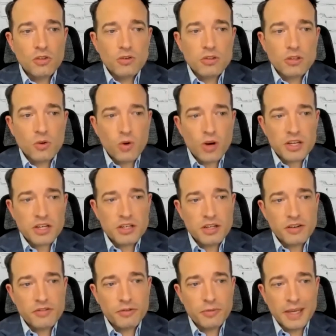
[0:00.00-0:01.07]
was a question here
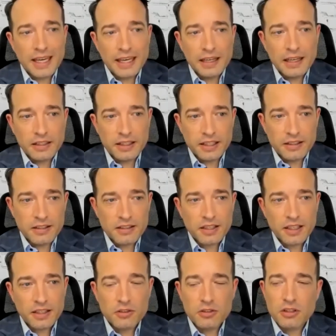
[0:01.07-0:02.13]
from Haley, and this kind
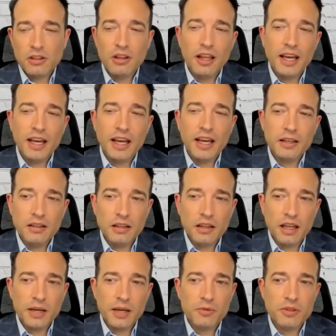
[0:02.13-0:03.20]
of goes
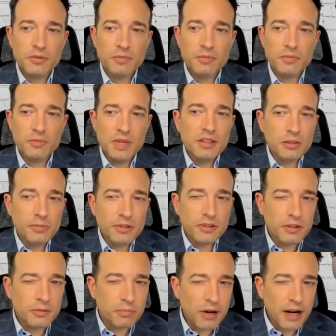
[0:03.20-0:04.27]
in line with maybe a little bit
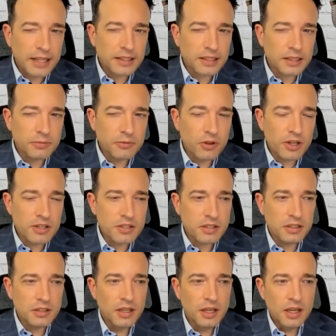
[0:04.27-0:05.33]
of the practicum
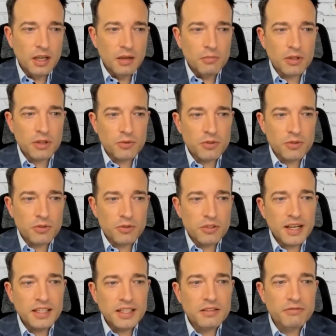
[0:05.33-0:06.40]
question, but it was,
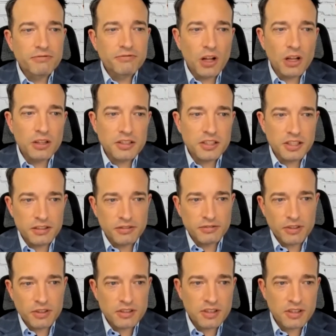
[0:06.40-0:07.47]
do I need to volunteer
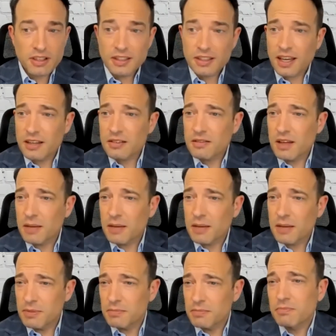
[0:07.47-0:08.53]
first? I think that
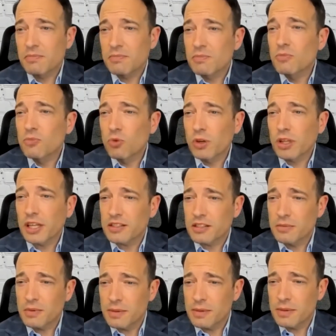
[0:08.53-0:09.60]
maybe relates
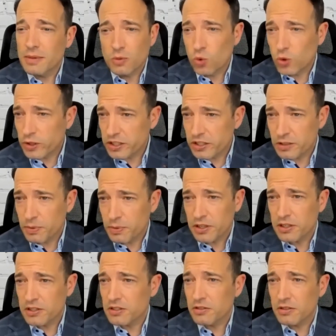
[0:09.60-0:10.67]
to maybe some work
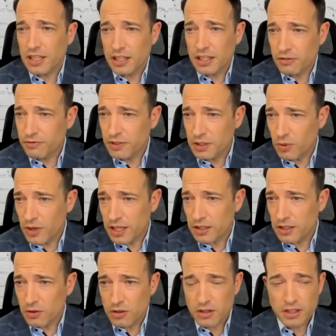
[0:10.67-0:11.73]
experience or to get your feet wet
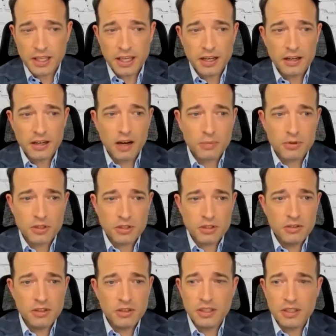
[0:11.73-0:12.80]
in order to get an
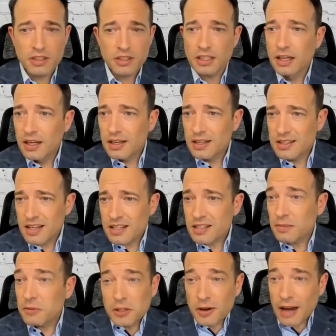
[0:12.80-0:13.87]
opportunity. Is that
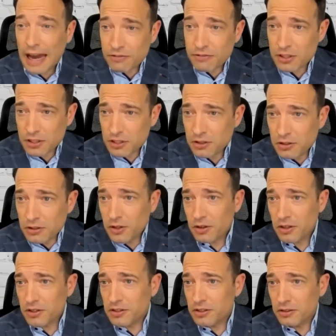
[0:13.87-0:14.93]
something you have to do in
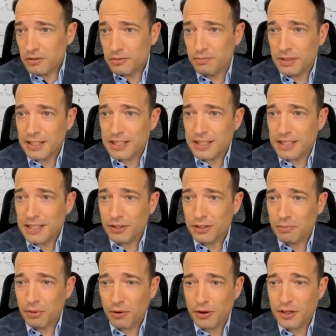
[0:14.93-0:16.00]
order to be
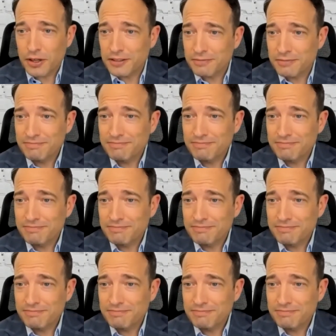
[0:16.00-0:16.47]
gainfully employed?